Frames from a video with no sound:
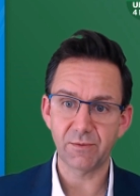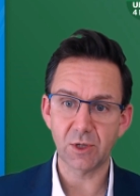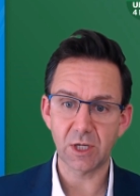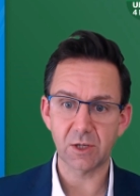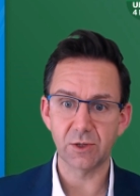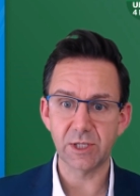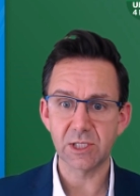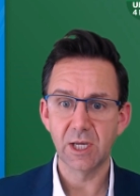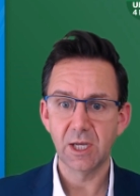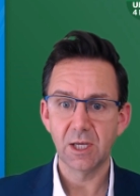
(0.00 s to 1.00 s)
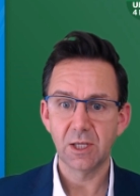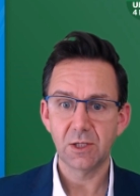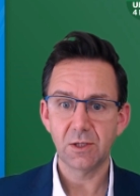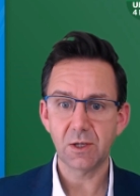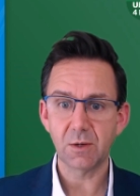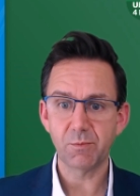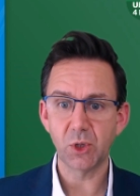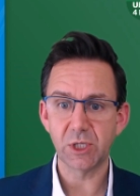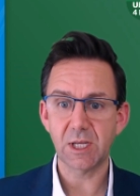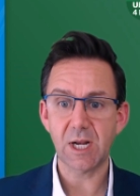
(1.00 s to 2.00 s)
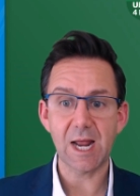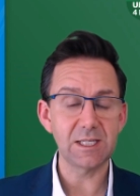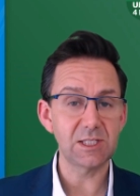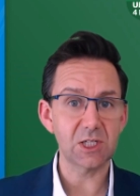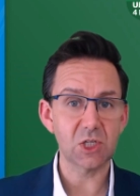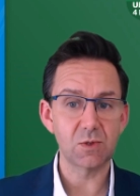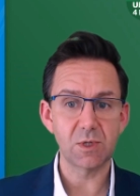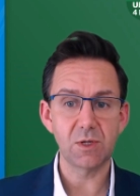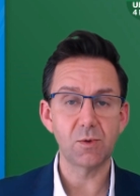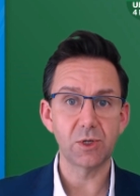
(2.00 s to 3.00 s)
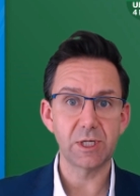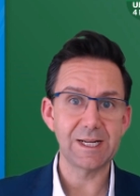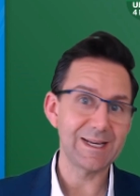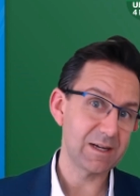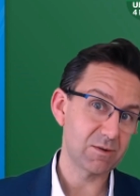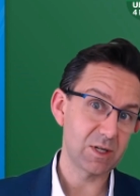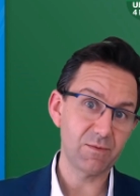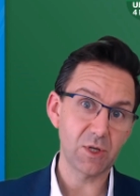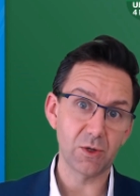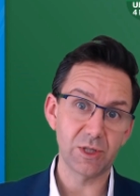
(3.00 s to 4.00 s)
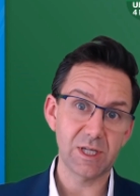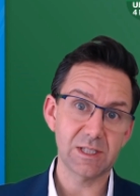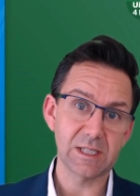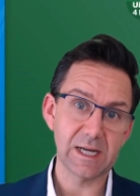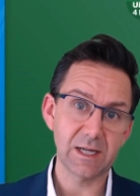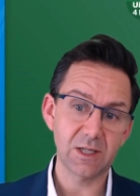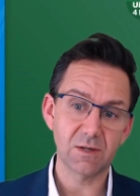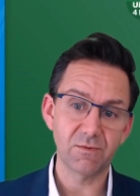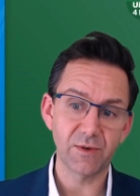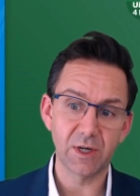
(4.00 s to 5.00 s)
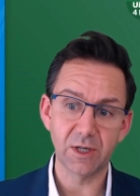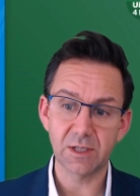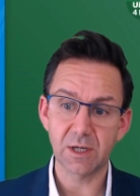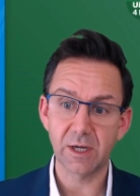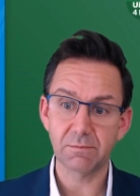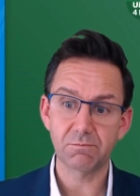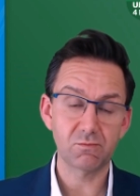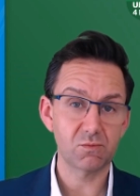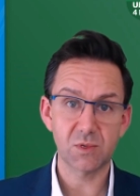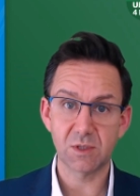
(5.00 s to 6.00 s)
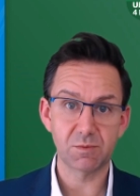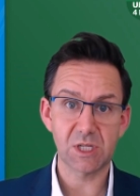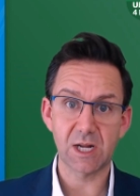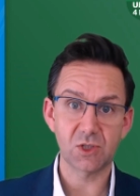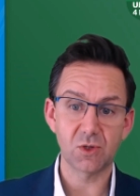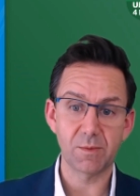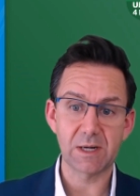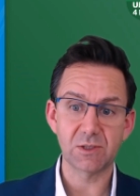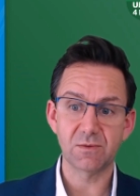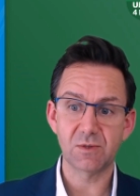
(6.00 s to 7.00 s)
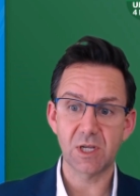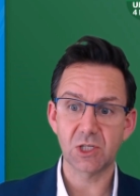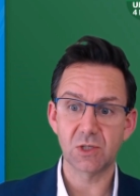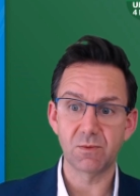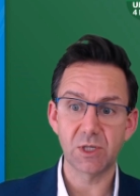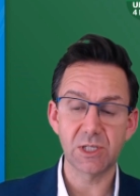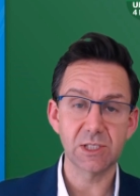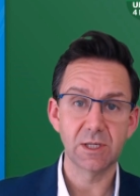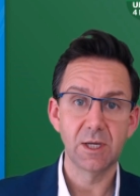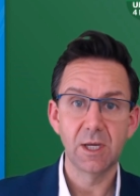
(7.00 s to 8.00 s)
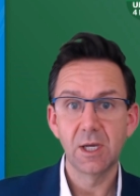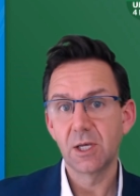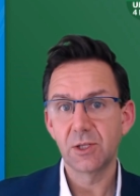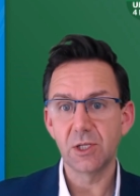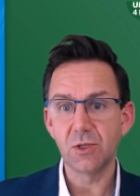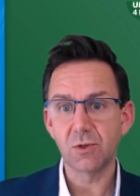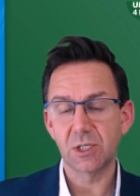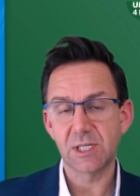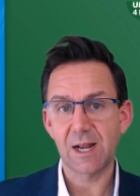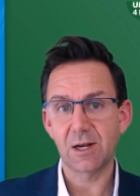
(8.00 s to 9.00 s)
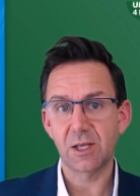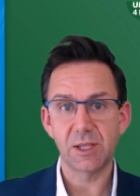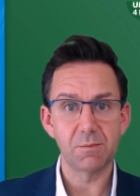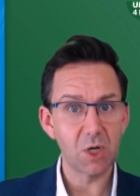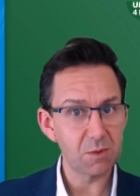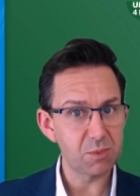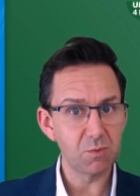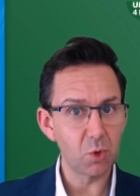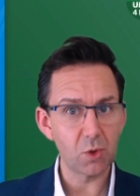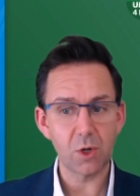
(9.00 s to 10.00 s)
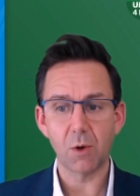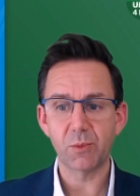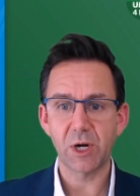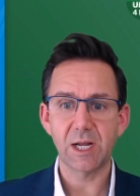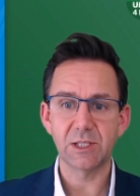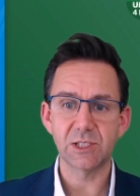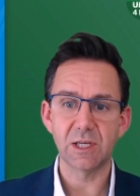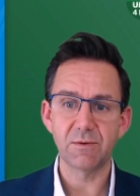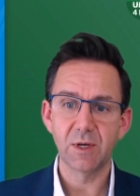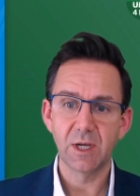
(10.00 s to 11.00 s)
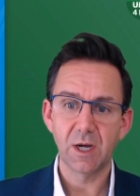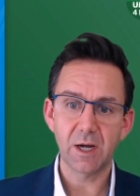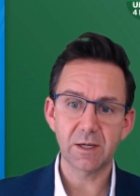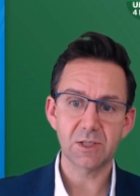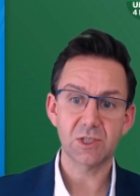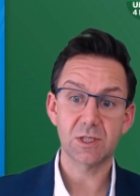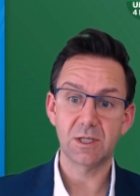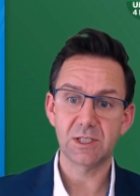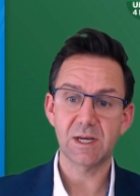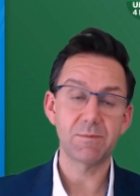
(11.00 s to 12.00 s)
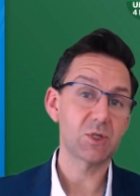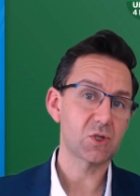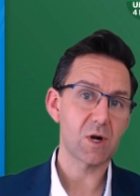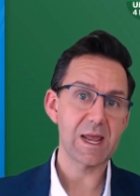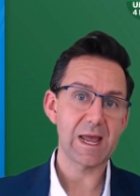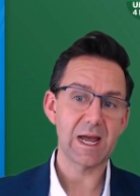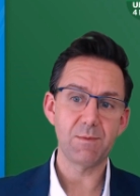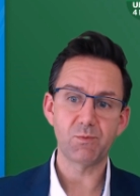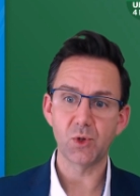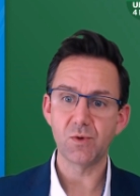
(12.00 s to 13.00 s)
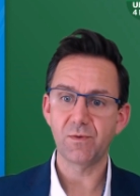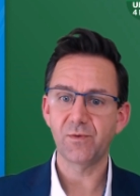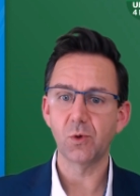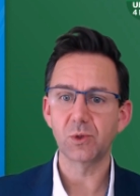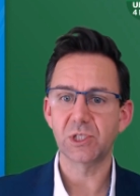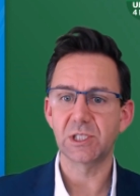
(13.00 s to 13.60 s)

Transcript: if you click on this, you can put it, any dictionary you want in here. And if you go on the internet, you can find like substantial amounts of dictionaries that you can download that might be more comprehensive. I'm just going to demonstrate a brute force